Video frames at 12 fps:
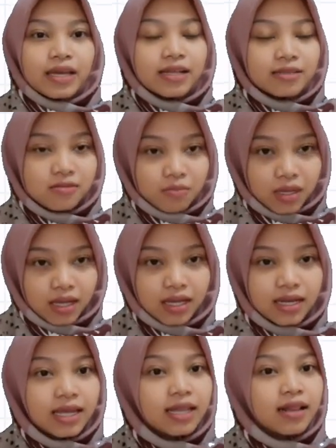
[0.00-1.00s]
It means
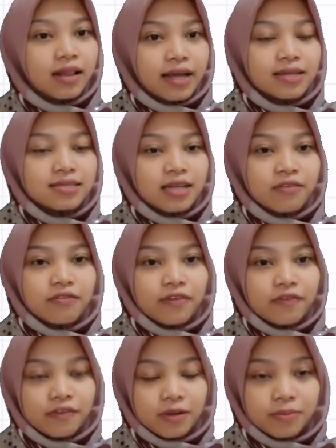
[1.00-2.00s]
it's less than
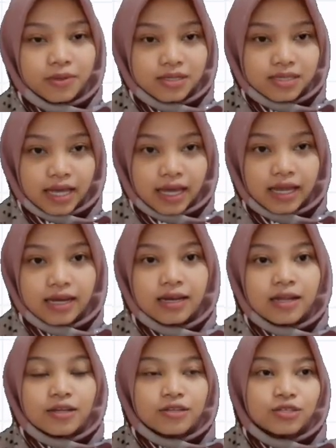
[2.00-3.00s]
50%,
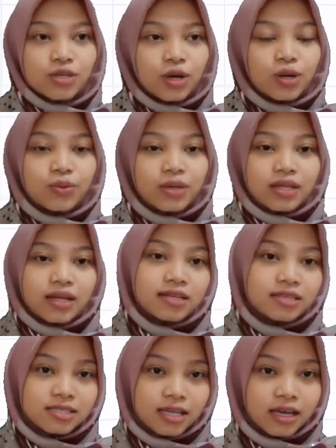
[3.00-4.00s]
so we
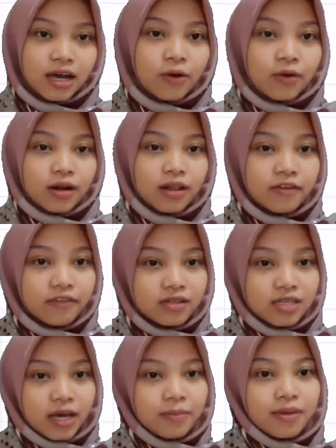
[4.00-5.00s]
can say our level
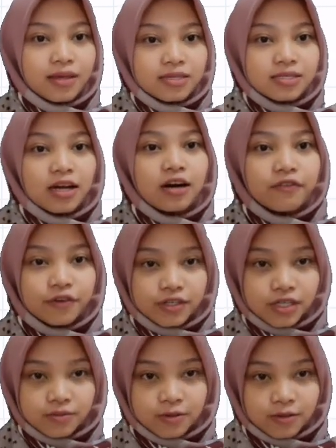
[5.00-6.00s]
debt is
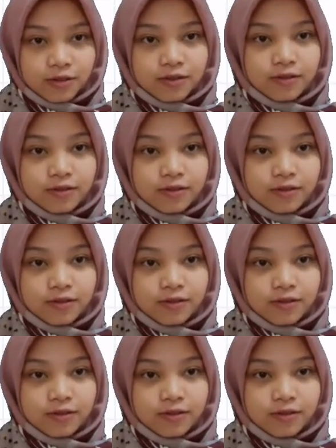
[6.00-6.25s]
affordable.